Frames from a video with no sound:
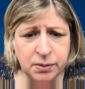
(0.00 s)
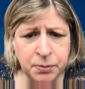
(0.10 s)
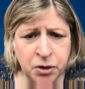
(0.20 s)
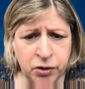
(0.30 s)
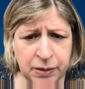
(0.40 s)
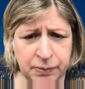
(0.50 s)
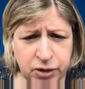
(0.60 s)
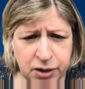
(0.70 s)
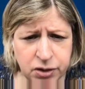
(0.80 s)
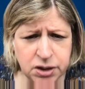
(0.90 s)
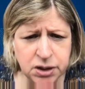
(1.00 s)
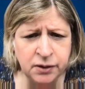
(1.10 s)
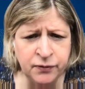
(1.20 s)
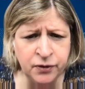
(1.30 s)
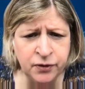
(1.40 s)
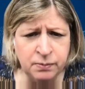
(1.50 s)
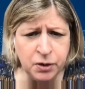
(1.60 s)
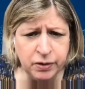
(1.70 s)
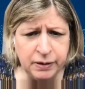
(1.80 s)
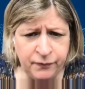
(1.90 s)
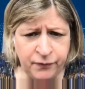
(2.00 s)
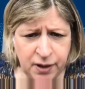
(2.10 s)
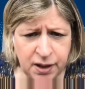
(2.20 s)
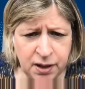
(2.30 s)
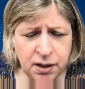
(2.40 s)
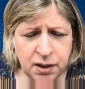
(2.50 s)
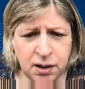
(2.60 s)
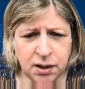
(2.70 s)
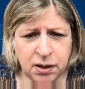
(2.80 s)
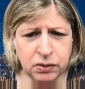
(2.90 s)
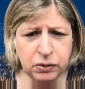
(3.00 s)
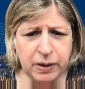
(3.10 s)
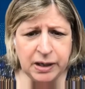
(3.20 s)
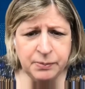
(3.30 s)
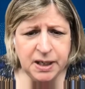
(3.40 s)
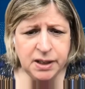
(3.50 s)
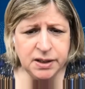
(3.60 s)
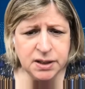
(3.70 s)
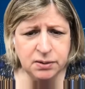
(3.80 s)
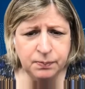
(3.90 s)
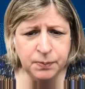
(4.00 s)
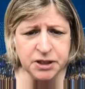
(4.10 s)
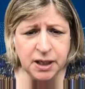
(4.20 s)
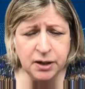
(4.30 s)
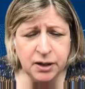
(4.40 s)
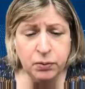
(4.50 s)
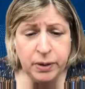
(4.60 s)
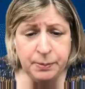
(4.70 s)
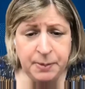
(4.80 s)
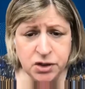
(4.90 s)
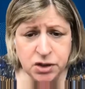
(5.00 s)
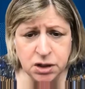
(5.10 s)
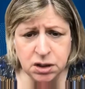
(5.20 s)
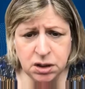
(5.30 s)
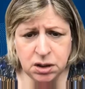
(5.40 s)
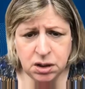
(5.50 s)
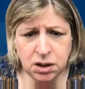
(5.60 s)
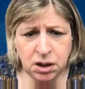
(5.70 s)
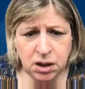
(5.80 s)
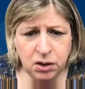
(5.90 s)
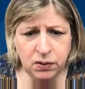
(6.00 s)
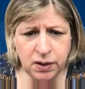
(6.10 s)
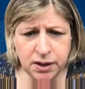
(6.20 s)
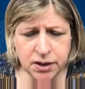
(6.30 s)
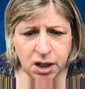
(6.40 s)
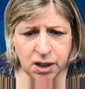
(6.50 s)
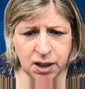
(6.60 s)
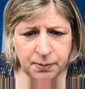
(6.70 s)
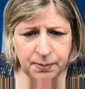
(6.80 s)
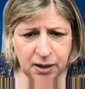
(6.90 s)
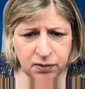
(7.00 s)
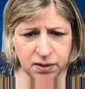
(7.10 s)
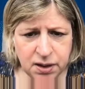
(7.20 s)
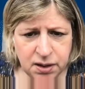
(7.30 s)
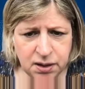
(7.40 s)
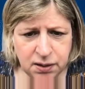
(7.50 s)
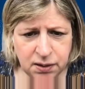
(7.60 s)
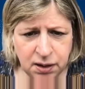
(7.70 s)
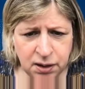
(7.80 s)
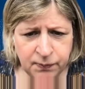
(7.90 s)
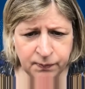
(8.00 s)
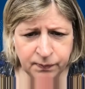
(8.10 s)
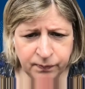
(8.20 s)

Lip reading: a program director to confirm program fit, we're recommended to put together a one-pager, you know, and it's talking about the